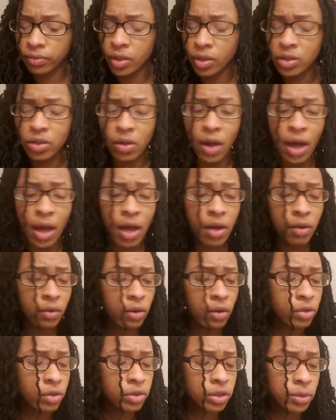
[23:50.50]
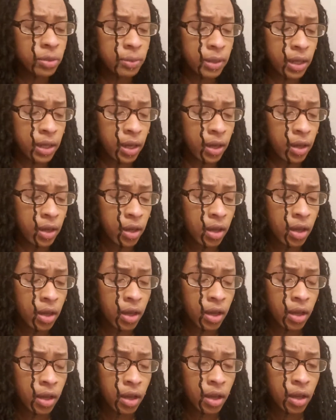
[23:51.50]
So I don't know, Gemini.
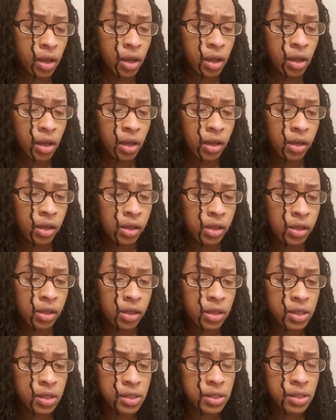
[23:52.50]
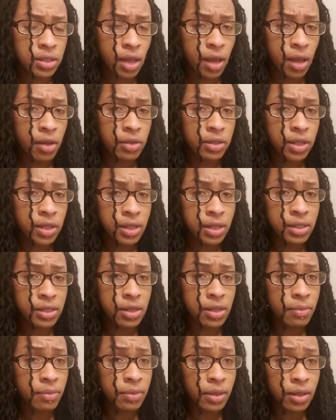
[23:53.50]
It sounds like
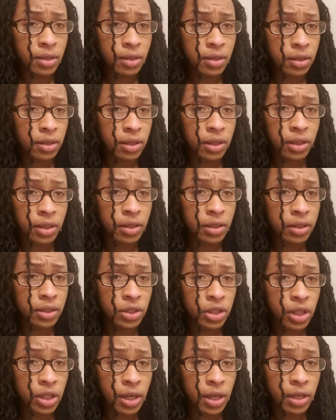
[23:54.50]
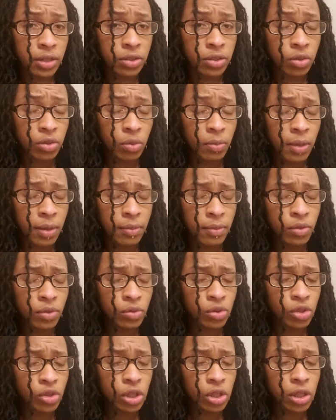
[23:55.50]
something clearly changed. So maybe
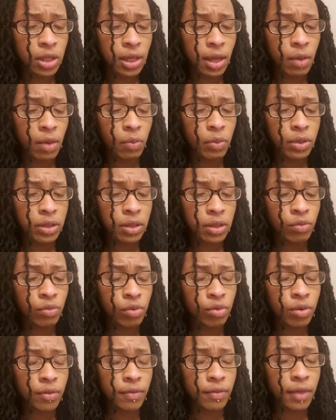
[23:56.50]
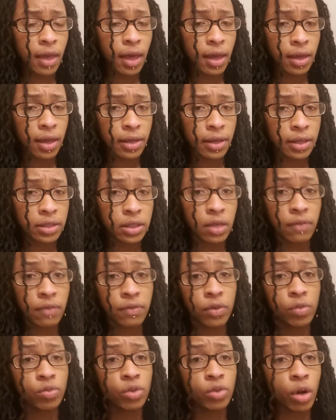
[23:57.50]
you should look at what the root of that is. If
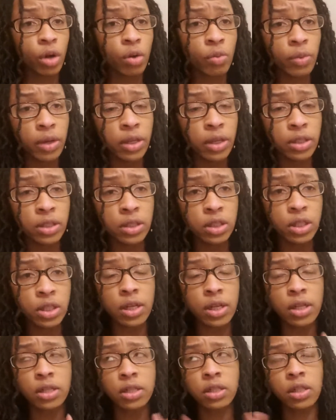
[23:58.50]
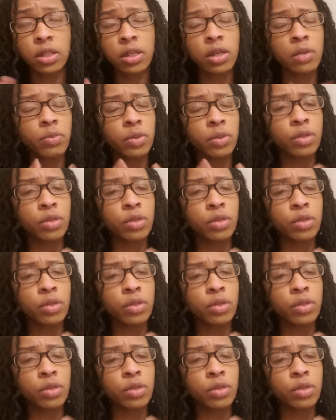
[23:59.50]
you don't want it to change, look at what